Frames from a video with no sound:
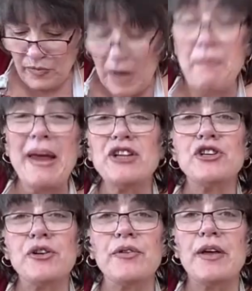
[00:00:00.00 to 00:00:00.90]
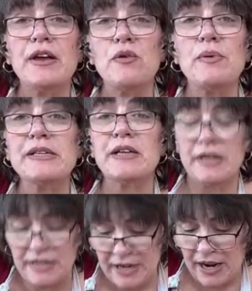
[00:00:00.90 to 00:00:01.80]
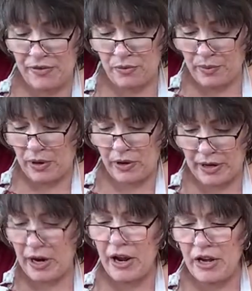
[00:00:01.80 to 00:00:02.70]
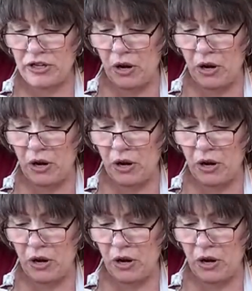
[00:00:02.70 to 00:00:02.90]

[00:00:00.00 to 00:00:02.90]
and make sure that you whisk it together real good.